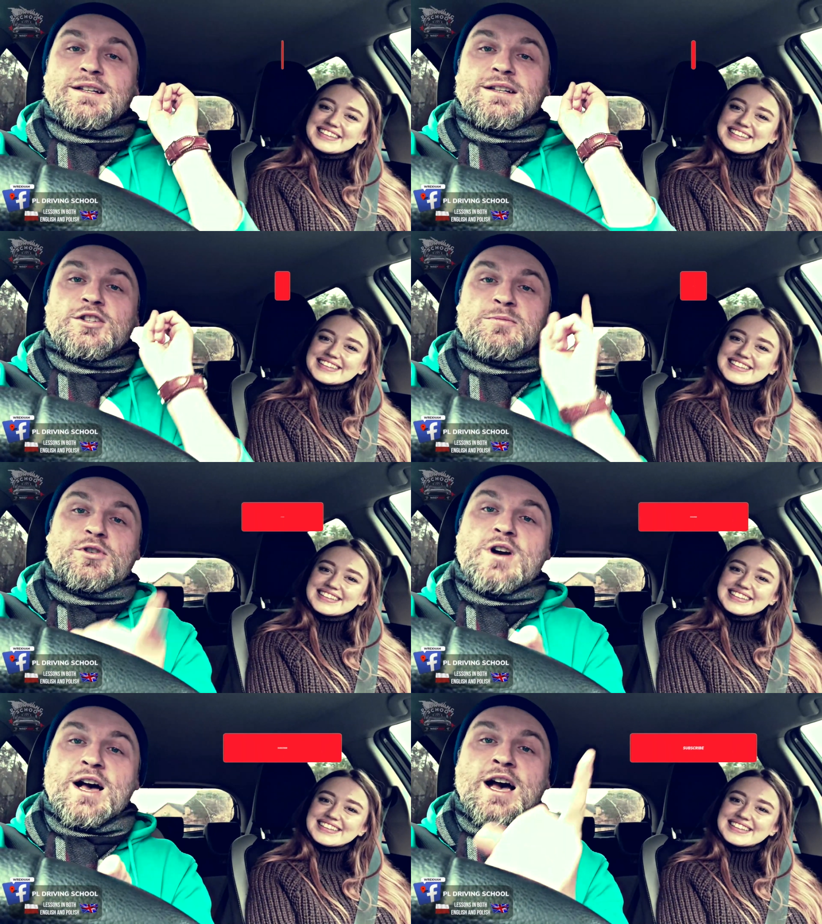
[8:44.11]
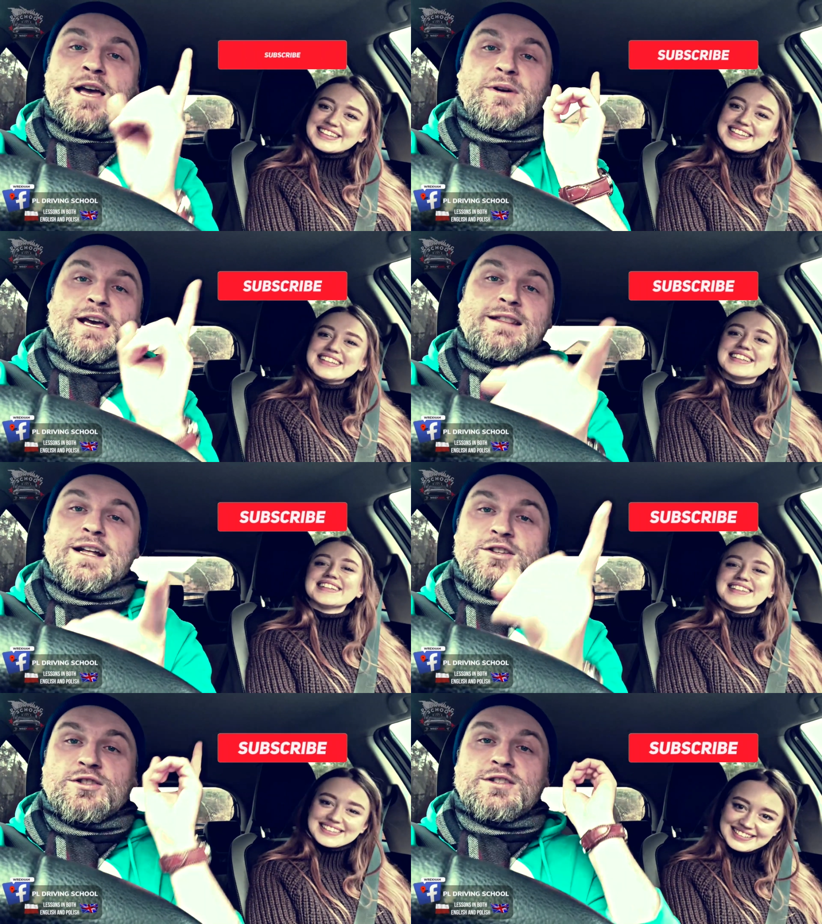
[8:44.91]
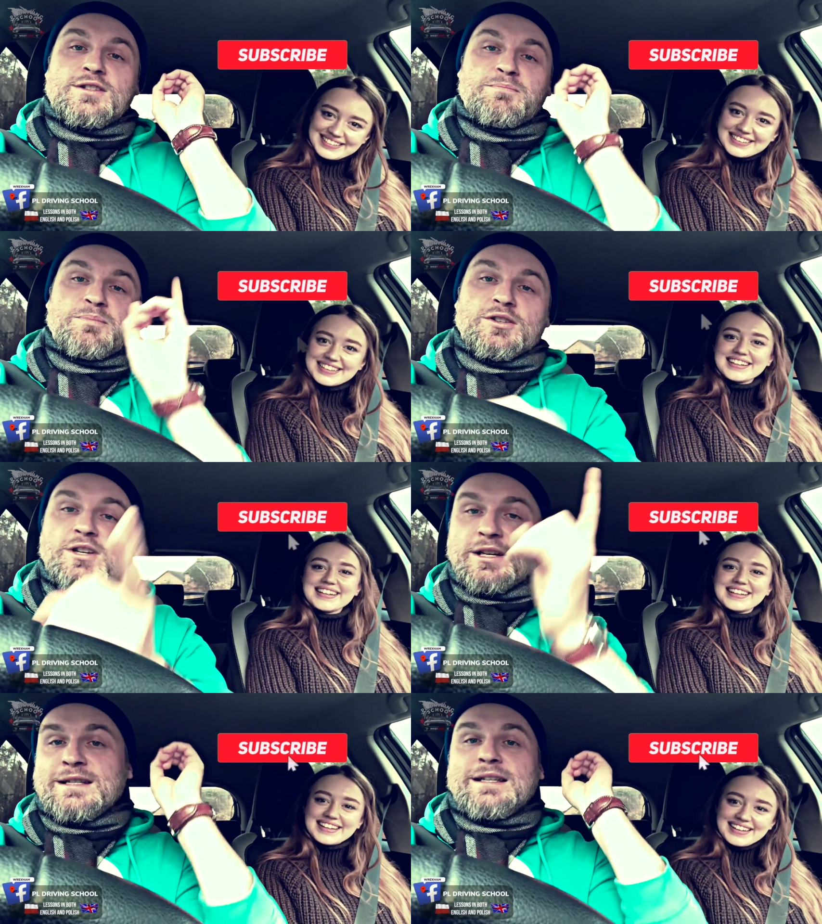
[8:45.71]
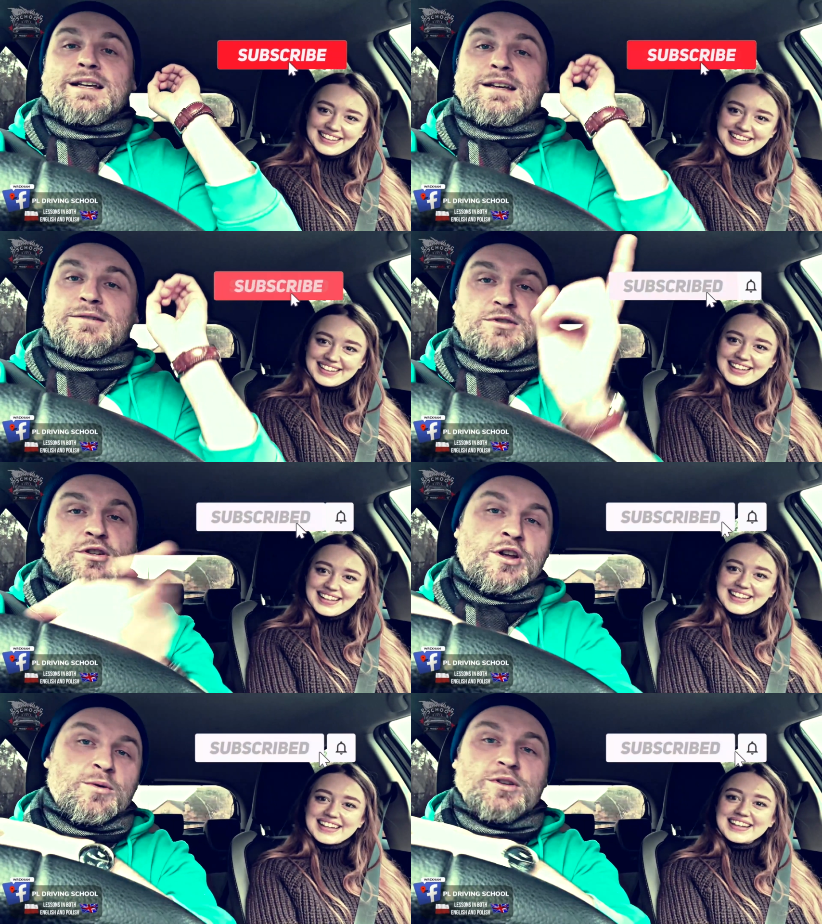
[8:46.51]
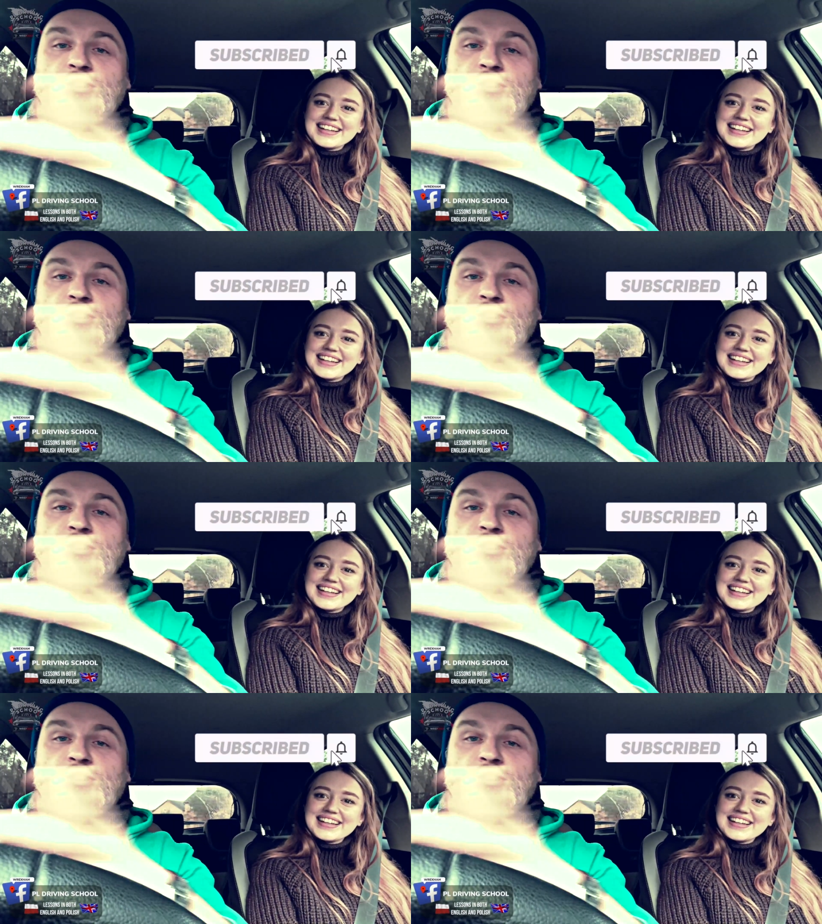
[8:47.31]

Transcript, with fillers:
Speaker 1: subscribe, hit that button, uh, you know what to